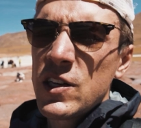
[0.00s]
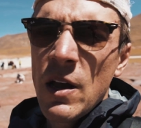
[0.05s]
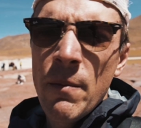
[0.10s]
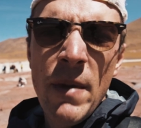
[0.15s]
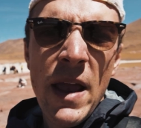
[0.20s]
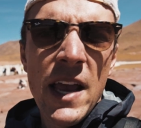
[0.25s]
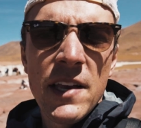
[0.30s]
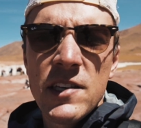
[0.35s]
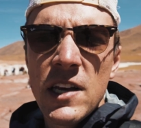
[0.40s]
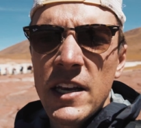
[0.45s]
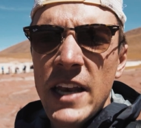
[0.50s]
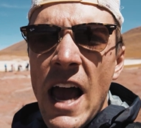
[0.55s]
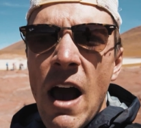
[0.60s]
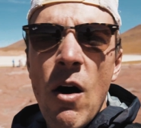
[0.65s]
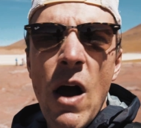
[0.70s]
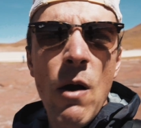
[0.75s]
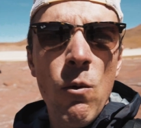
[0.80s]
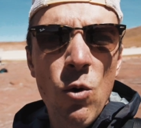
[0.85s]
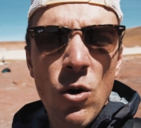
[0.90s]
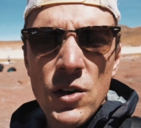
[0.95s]
amazing. Now,
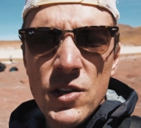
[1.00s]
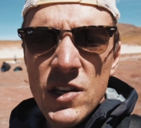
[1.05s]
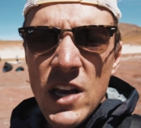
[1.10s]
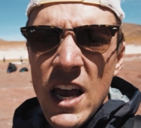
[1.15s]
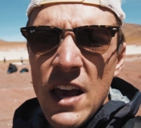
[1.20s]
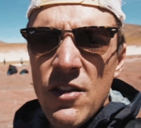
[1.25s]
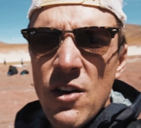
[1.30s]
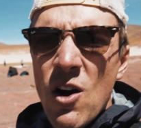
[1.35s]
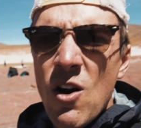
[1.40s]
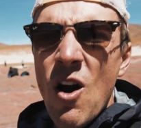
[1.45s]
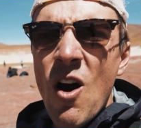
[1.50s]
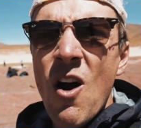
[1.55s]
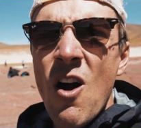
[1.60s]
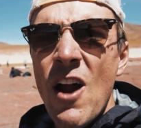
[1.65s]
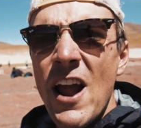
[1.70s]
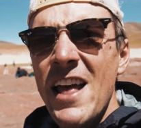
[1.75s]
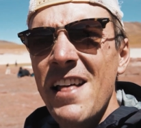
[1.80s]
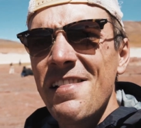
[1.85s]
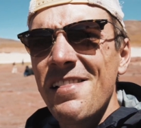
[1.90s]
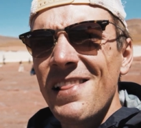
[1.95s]
I will say there are
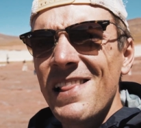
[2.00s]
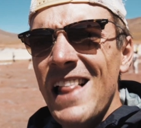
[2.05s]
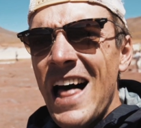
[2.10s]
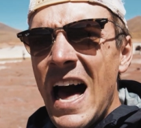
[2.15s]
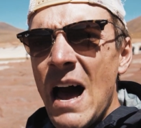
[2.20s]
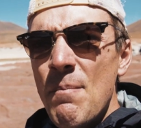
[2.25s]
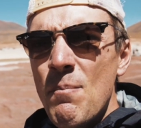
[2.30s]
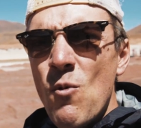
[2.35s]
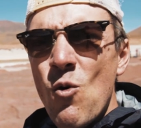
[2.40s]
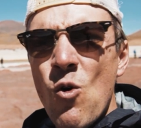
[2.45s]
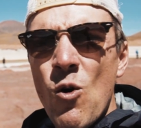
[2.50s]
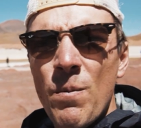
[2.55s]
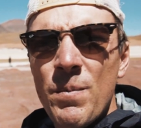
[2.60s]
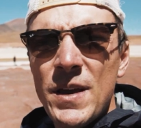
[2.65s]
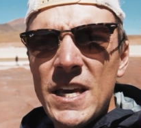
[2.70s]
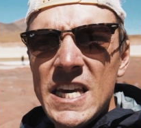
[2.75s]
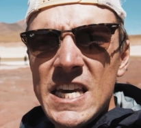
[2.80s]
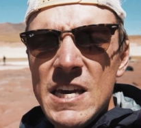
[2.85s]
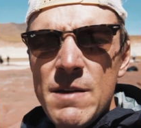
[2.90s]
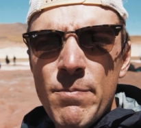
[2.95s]
a lot more
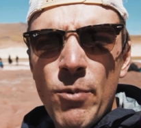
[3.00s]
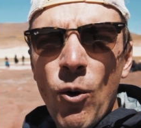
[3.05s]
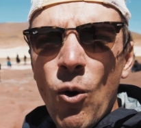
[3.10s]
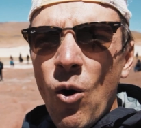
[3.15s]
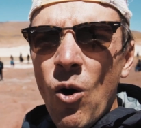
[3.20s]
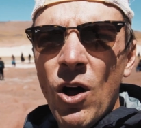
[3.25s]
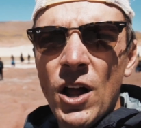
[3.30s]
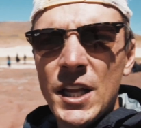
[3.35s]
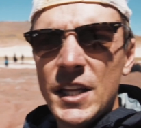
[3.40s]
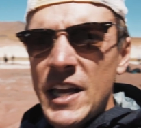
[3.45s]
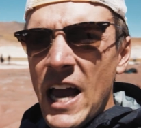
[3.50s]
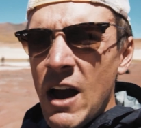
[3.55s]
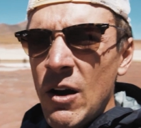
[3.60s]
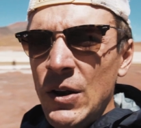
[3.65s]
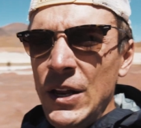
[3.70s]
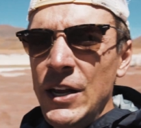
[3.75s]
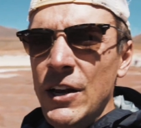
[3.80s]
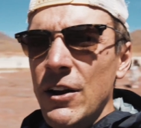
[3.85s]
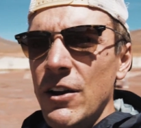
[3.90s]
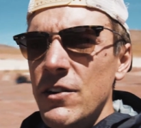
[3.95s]
people down
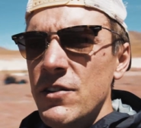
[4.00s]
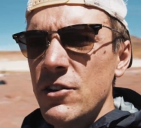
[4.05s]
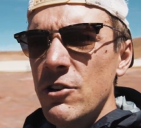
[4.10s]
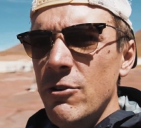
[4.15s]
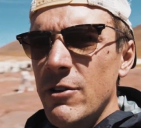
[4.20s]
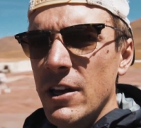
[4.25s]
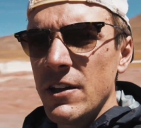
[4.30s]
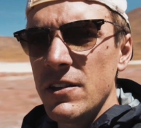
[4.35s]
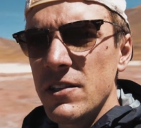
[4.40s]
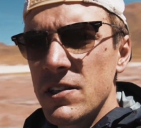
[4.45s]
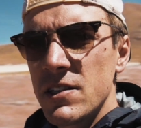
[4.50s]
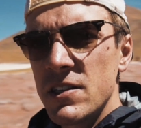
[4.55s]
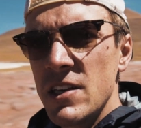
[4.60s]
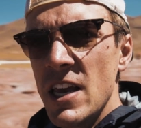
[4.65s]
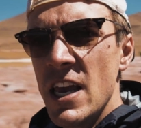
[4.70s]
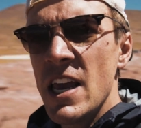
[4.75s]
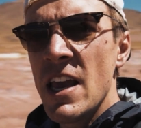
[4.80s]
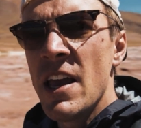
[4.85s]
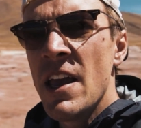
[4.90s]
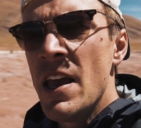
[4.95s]
here, as you can
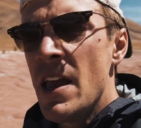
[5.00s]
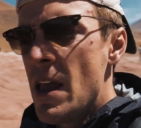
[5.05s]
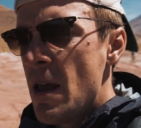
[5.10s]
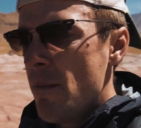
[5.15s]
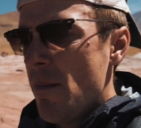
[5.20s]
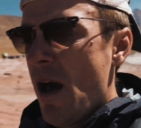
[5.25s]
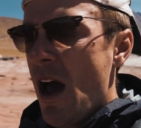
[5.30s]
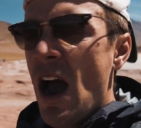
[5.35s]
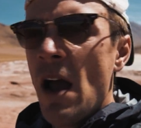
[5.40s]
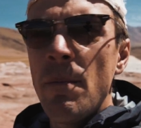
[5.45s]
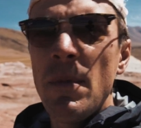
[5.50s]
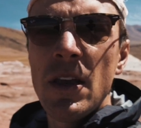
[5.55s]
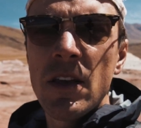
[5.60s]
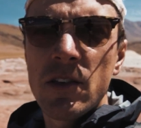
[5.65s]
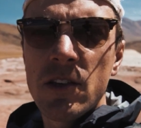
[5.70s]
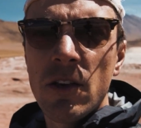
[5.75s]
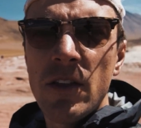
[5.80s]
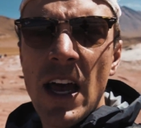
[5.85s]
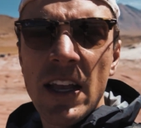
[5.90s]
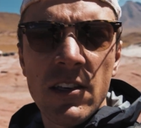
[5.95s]
see behind me.
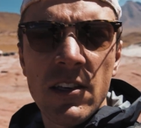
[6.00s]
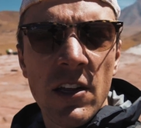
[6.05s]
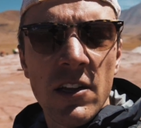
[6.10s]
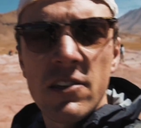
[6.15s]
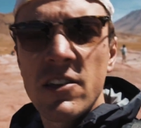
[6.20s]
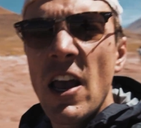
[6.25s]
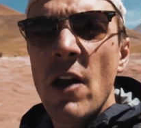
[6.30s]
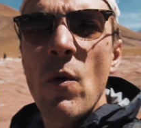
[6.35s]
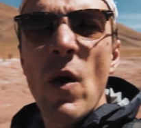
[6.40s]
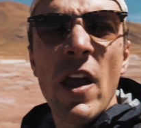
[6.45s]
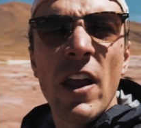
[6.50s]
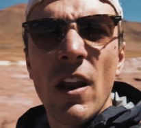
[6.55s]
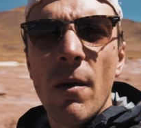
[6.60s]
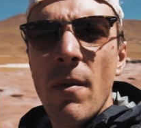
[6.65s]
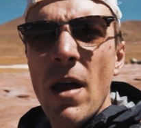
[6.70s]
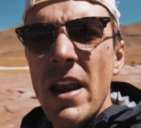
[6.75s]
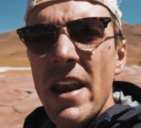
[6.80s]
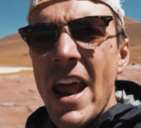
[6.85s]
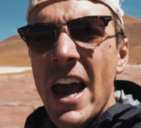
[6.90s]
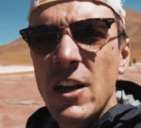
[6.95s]
So that's gonna segue into
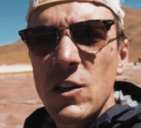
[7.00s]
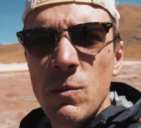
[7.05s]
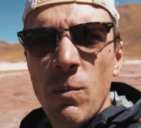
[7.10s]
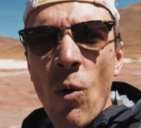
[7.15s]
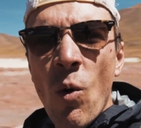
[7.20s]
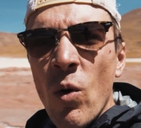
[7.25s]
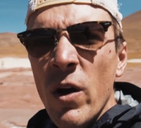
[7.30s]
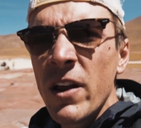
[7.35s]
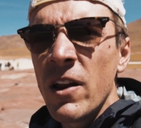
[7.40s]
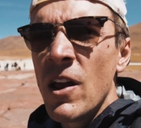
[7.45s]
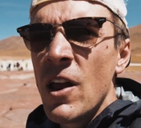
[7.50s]
my next point.